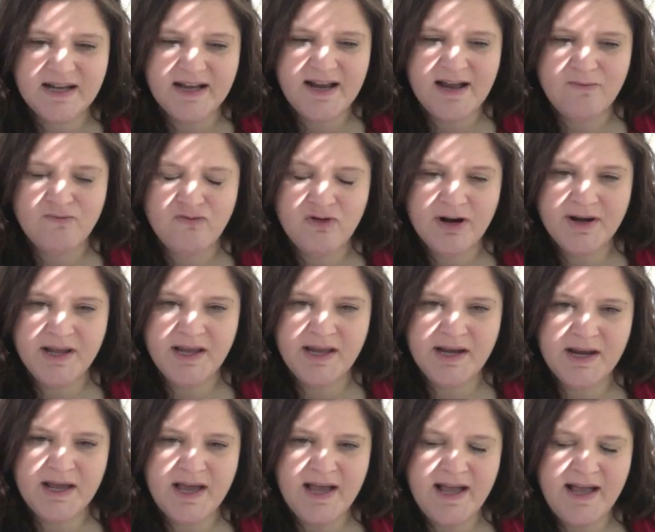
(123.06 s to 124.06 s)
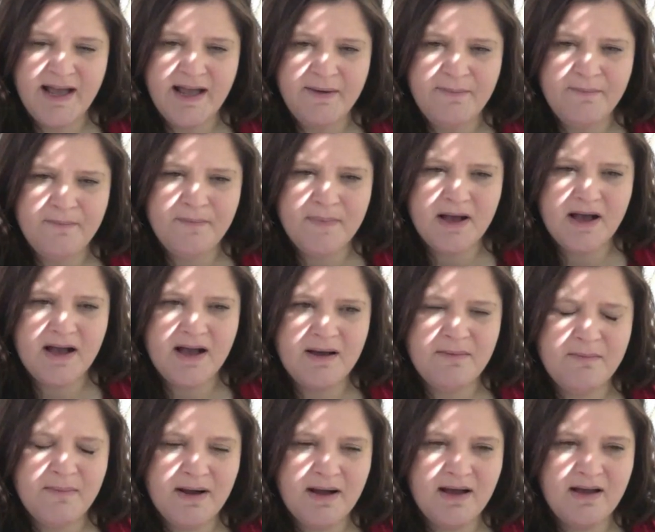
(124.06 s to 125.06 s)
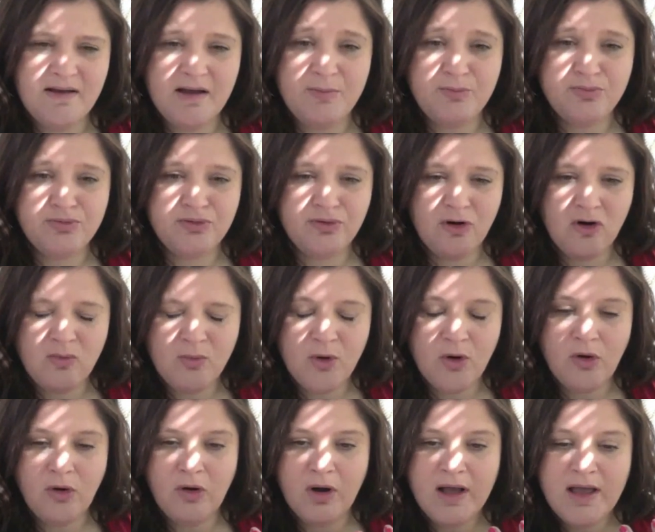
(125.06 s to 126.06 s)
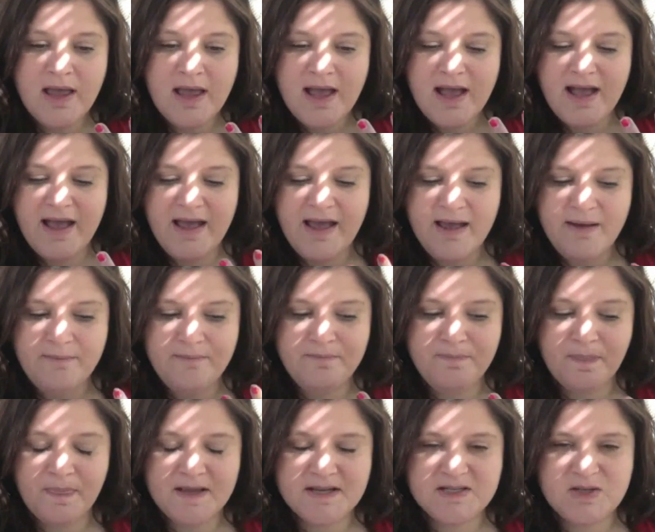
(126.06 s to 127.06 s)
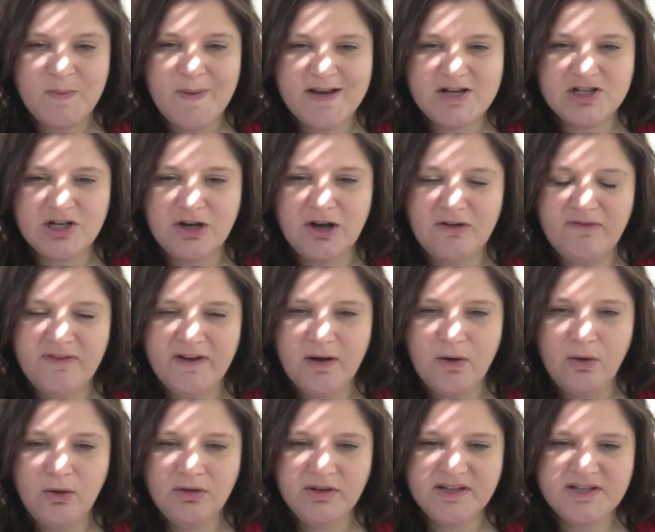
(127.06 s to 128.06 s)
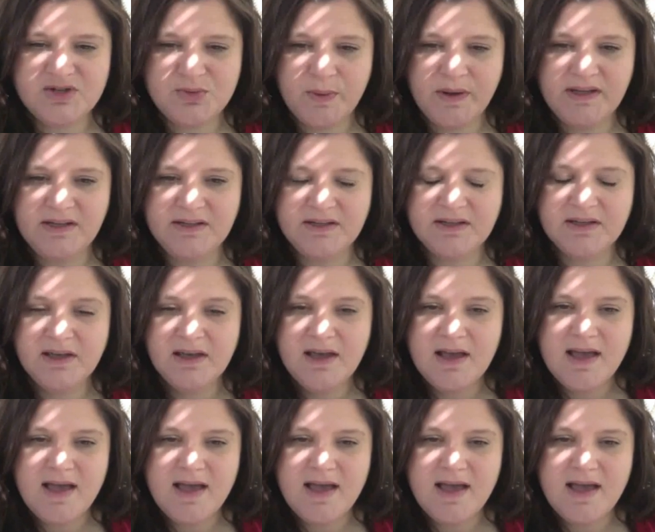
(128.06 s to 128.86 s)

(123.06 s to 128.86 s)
I am running um, um a, a promo, um, a special offer all this week.